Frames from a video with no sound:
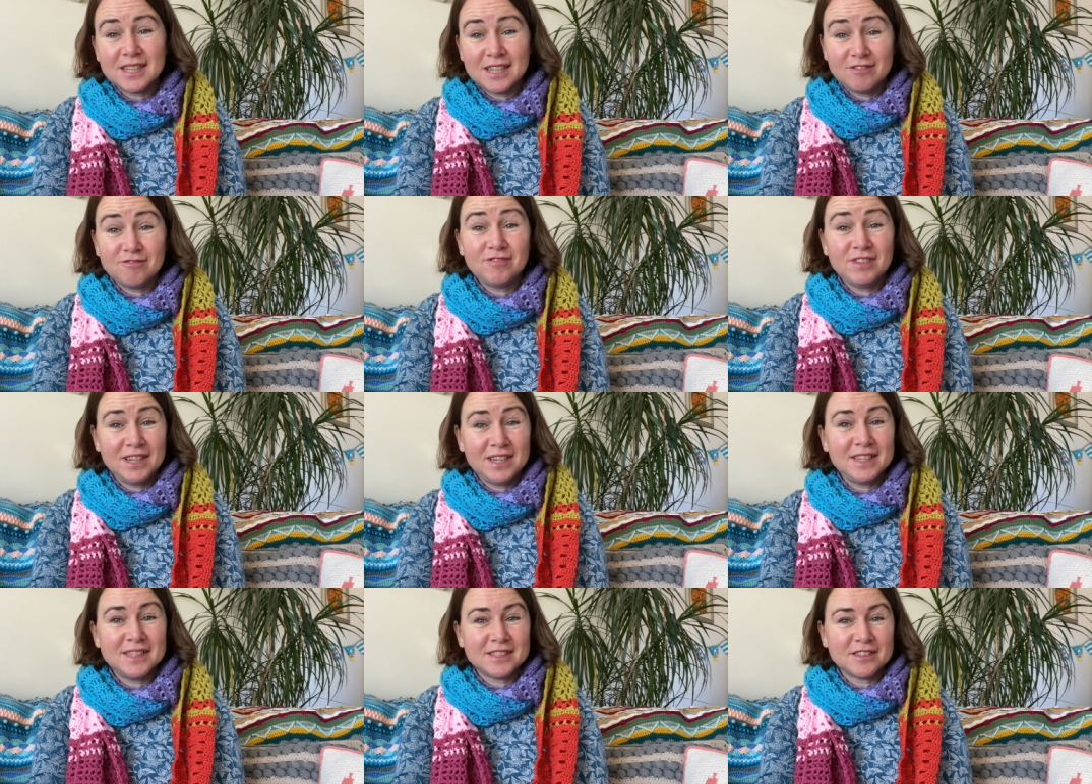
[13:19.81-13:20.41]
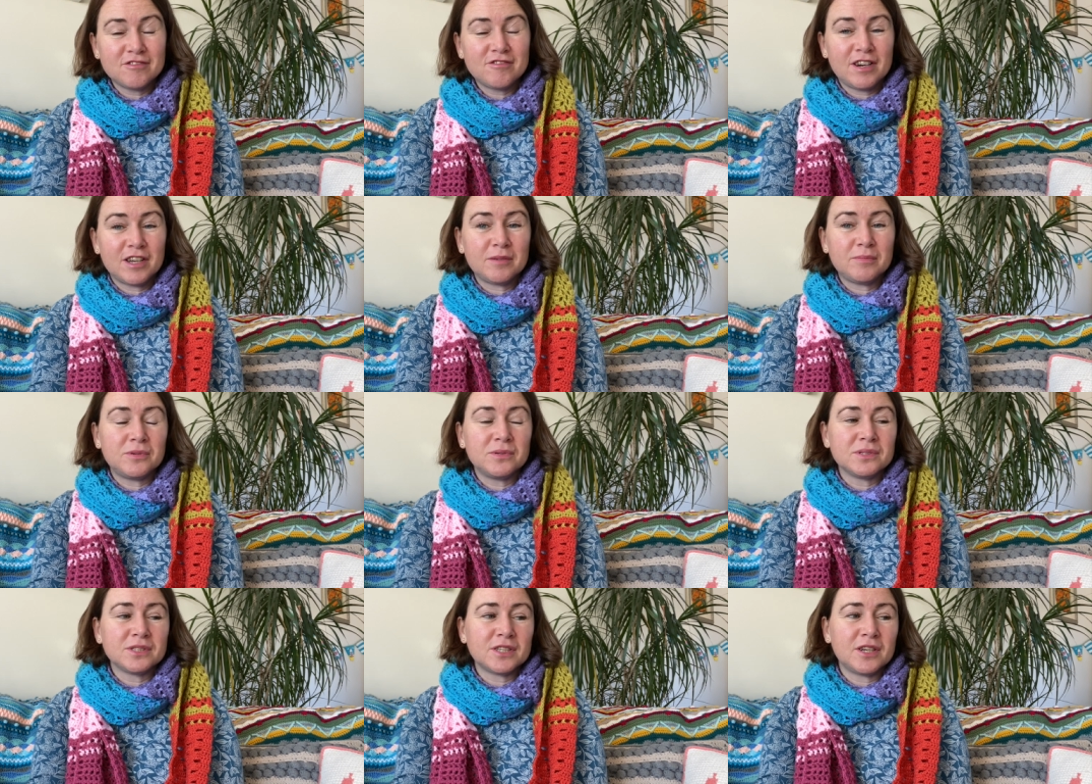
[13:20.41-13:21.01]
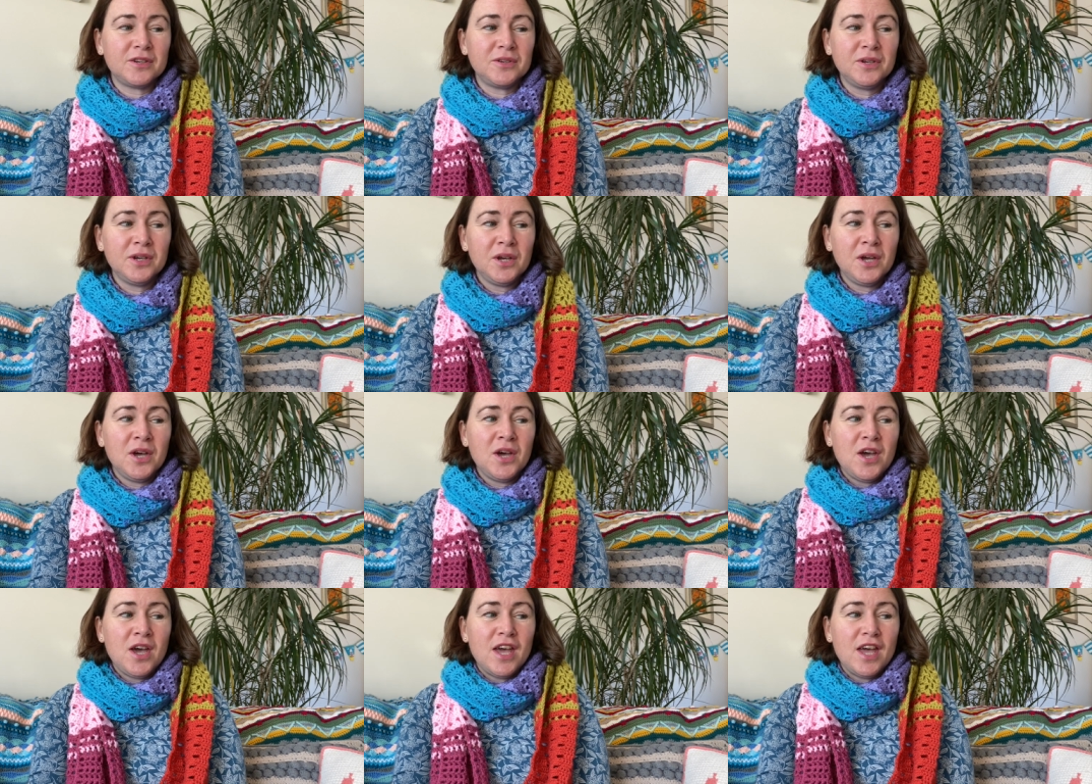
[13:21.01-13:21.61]
It really is incredible. So
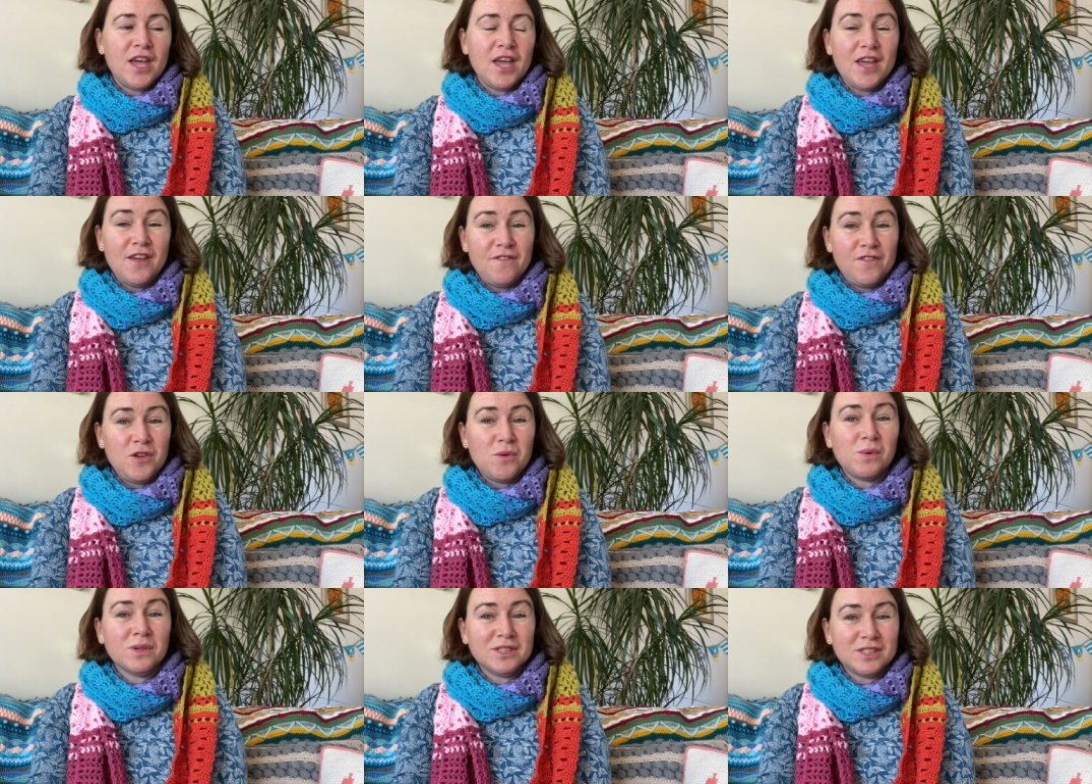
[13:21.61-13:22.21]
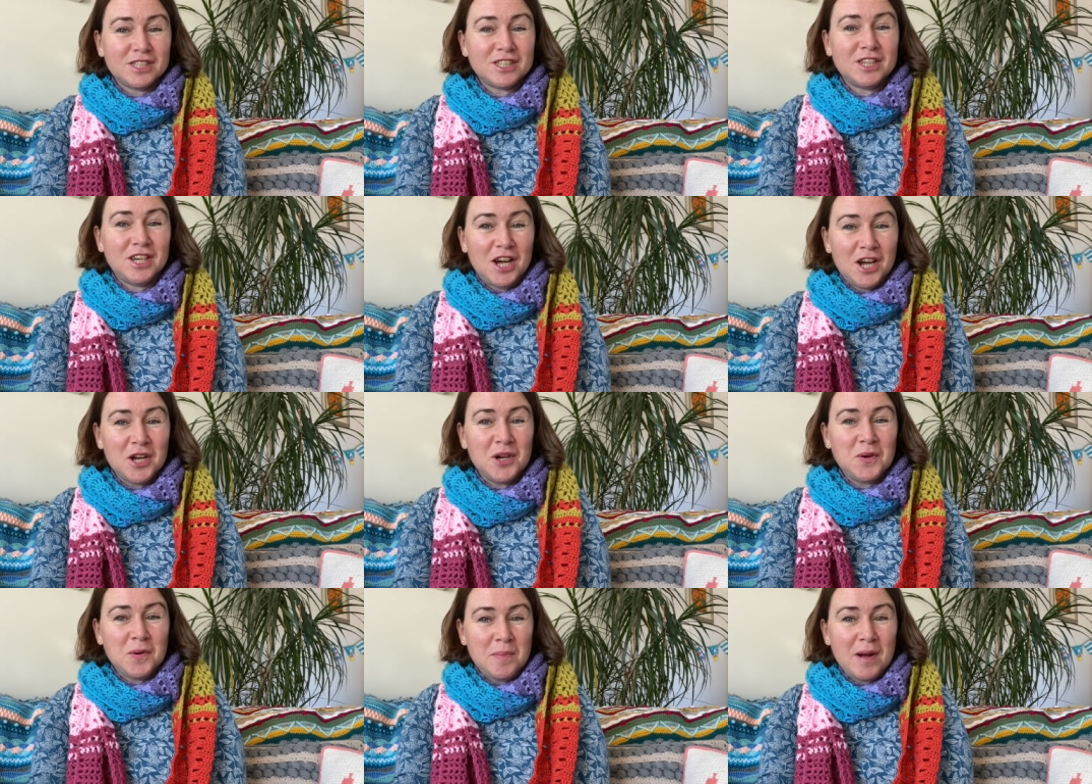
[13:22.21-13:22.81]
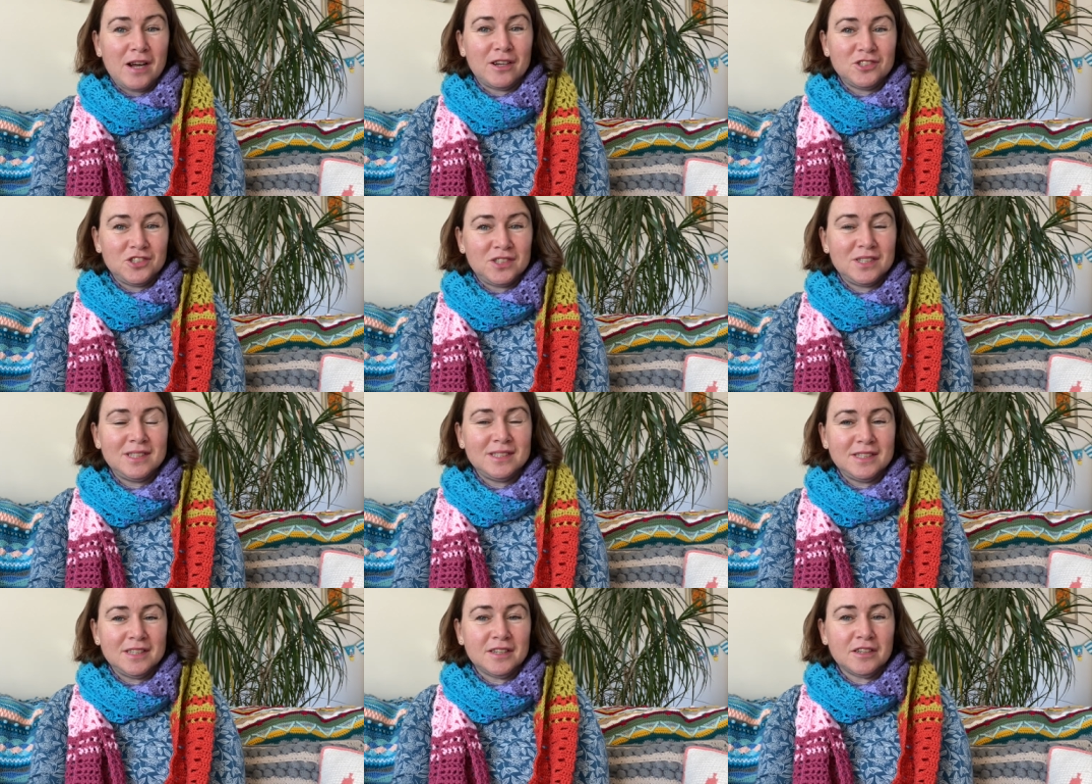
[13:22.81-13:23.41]
if you want to know about
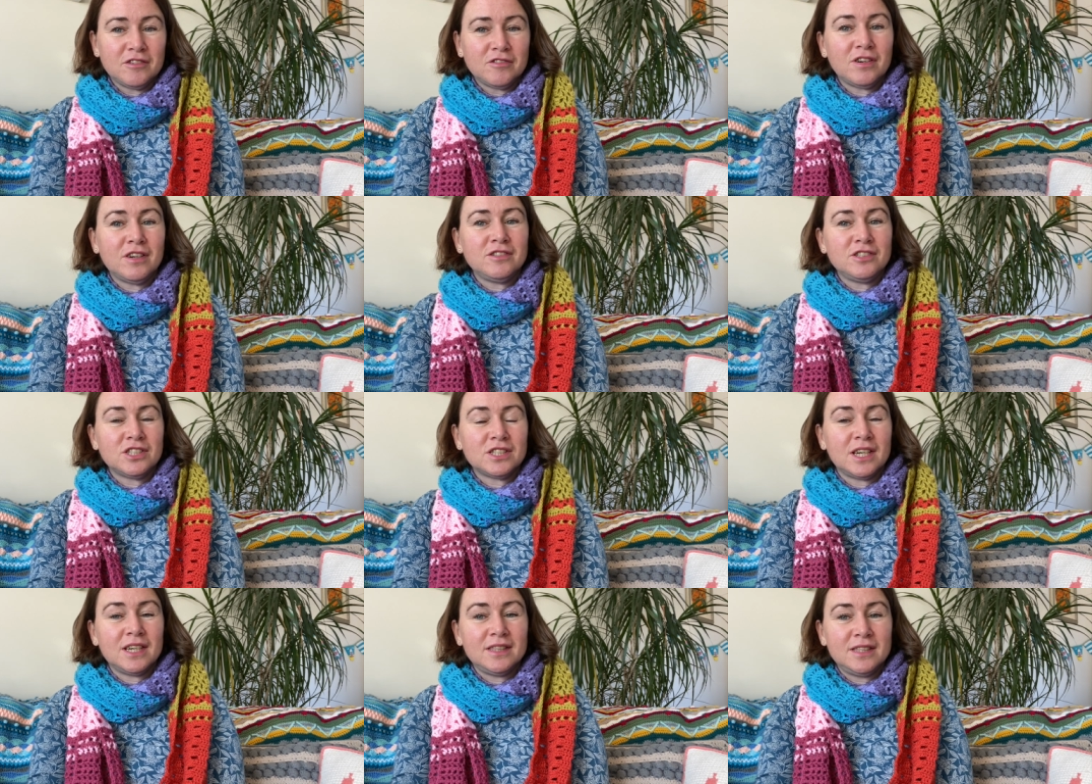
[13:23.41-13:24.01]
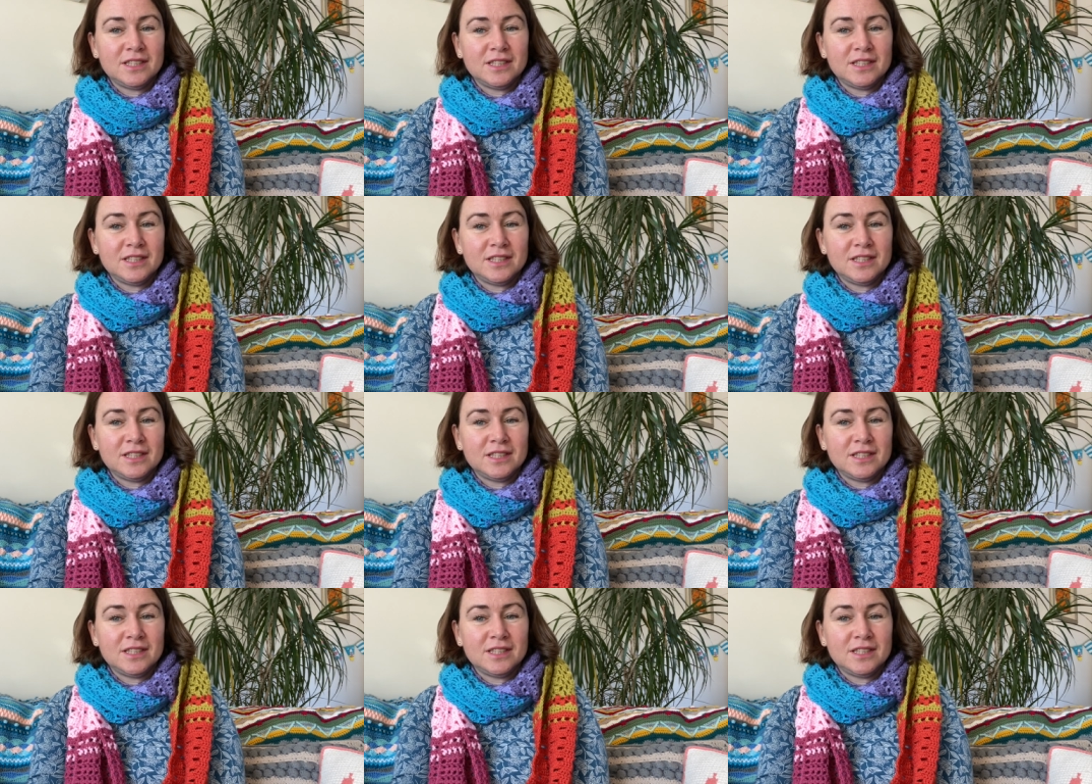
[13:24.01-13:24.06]
Tunisian crochet,